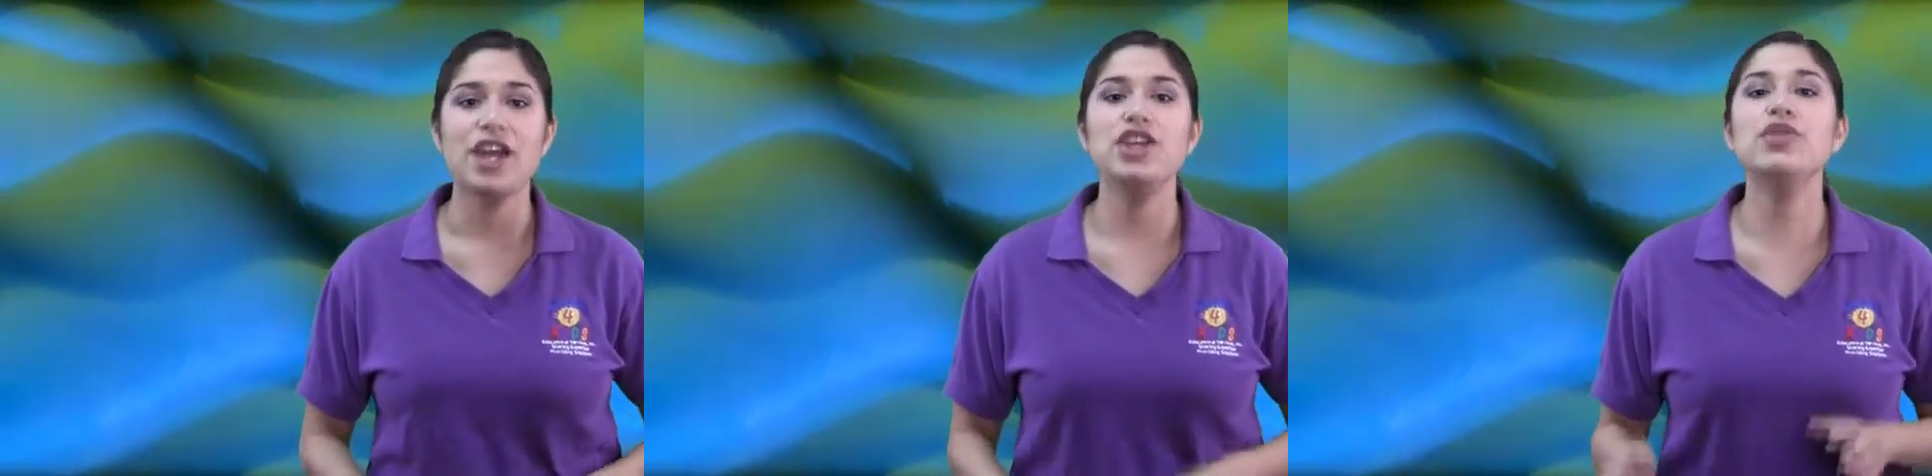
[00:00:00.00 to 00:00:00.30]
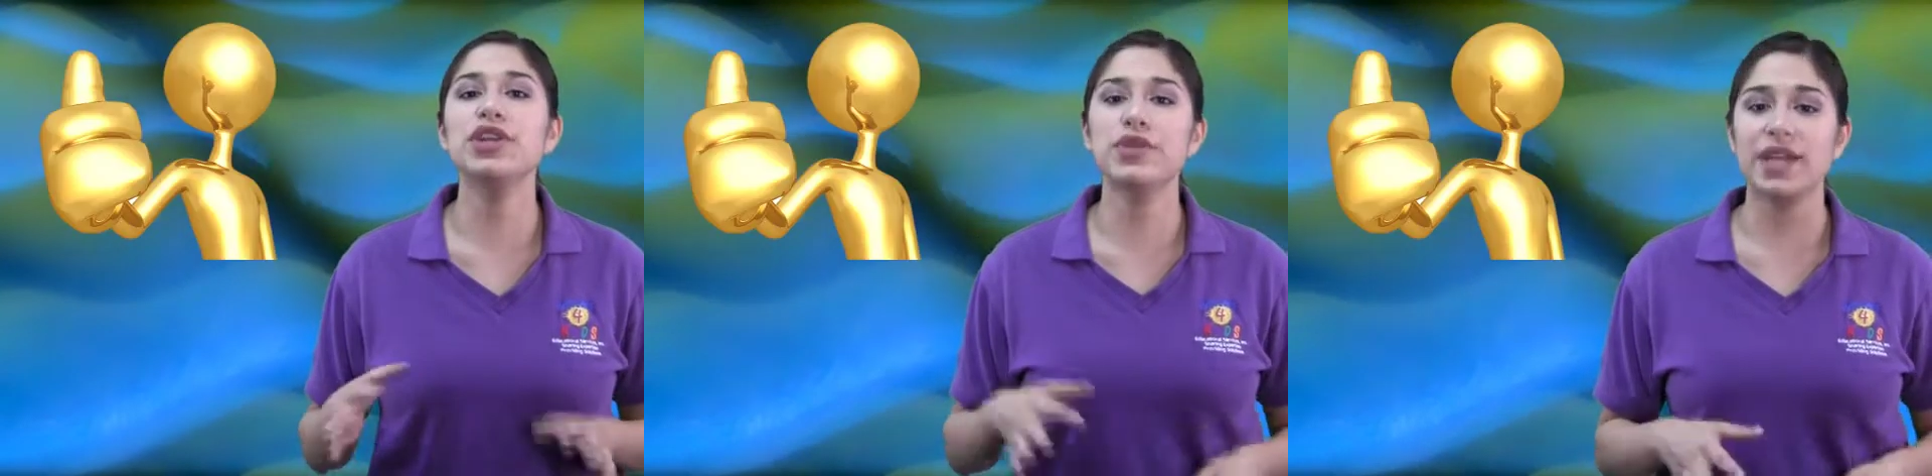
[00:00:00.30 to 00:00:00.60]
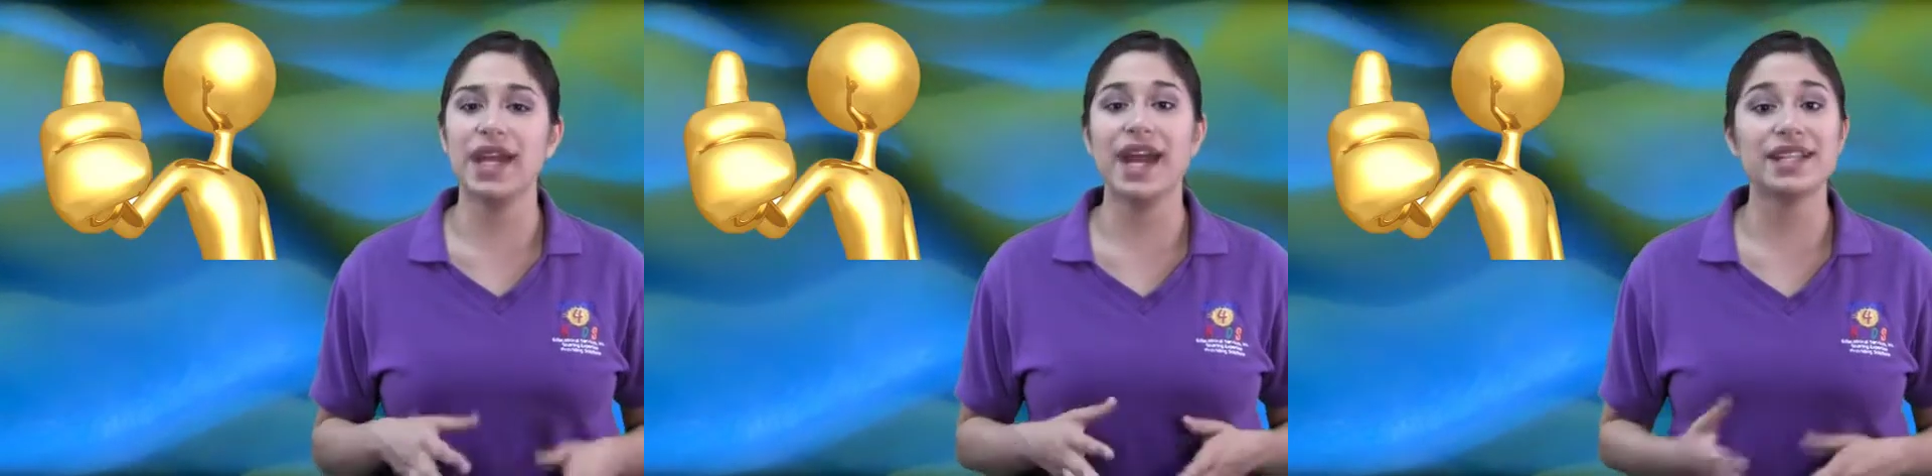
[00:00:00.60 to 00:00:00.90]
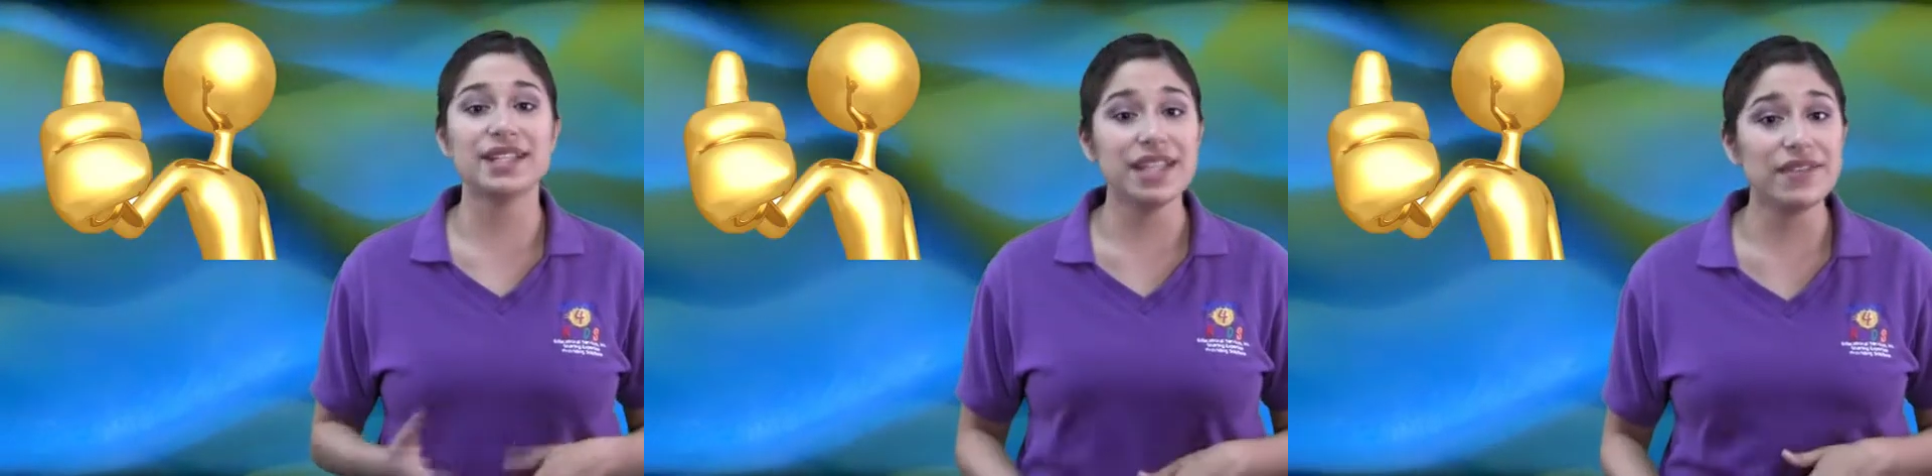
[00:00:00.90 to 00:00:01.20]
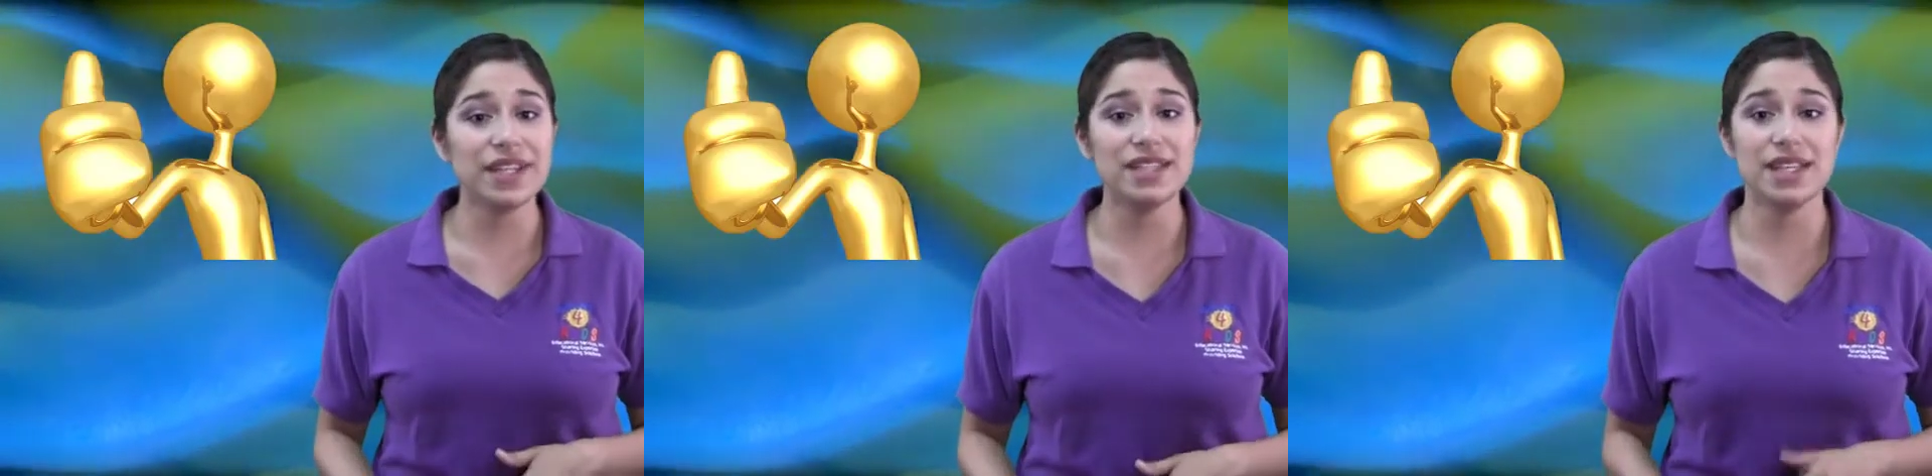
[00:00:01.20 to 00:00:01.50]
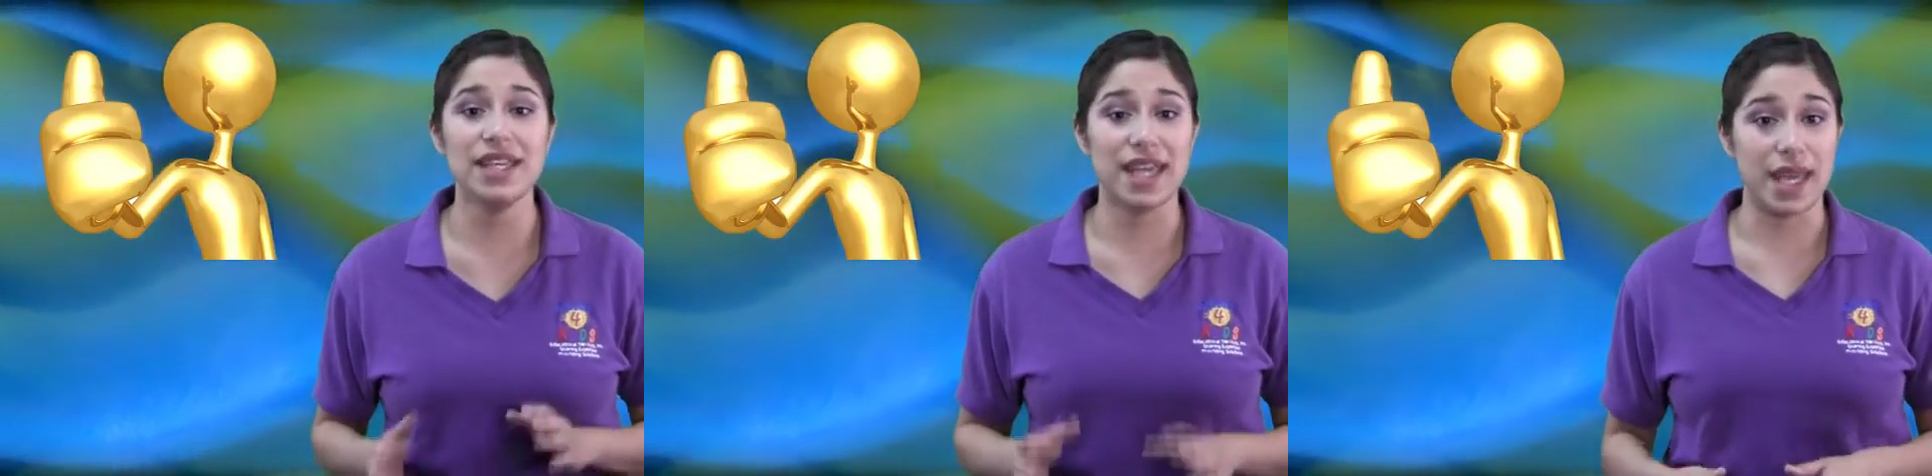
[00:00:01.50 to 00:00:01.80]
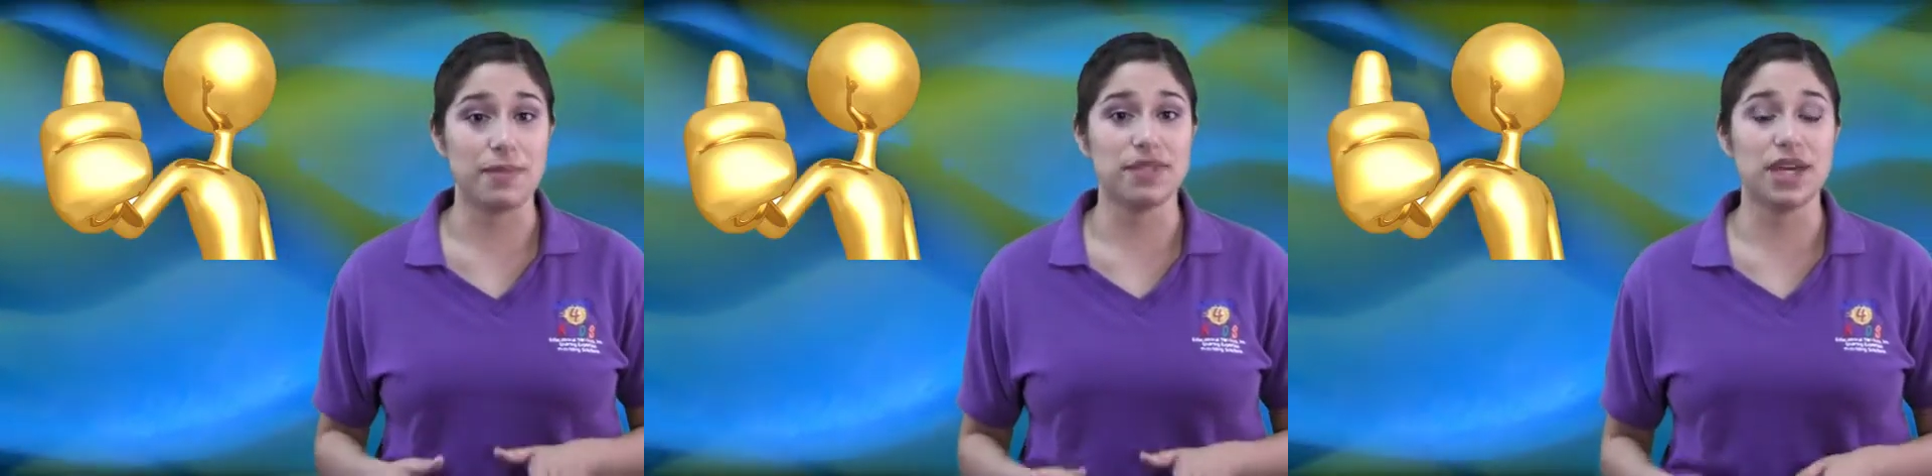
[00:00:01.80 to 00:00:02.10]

you can create activities and games